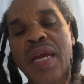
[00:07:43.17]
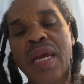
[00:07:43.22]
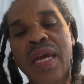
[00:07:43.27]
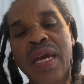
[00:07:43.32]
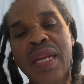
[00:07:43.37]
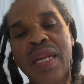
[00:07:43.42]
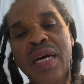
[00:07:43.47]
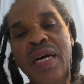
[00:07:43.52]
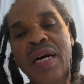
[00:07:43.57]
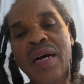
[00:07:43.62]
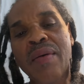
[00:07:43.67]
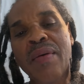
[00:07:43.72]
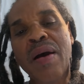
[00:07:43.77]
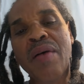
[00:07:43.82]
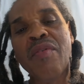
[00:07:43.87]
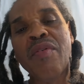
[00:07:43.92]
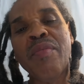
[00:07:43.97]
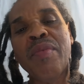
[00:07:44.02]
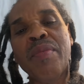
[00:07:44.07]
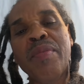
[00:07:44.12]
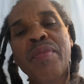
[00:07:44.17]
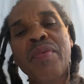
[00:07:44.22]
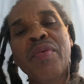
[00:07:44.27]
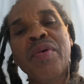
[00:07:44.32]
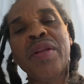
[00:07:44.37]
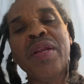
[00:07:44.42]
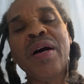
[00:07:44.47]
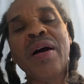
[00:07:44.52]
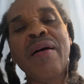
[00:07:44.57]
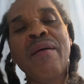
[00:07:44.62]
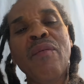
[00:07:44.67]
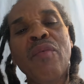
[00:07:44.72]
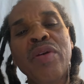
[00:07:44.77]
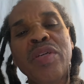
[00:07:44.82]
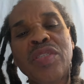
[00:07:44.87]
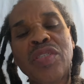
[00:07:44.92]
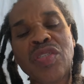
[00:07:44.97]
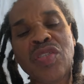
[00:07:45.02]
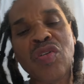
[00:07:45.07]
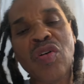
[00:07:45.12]
And uh, I remember when uh, we
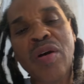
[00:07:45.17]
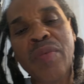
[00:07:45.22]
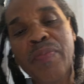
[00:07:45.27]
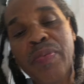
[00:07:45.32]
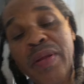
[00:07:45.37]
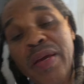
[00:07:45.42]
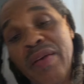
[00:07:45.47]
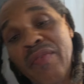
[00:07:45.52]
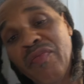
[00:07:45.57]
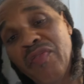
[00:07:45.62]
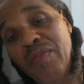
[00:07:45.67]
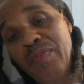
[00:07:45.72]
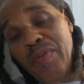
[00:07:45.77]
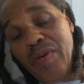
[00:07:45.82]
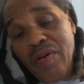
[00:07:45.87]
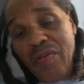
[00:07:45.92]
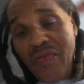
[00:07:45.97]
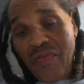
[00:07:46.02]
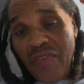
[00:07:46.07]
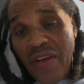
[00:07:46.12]
used to start playing football,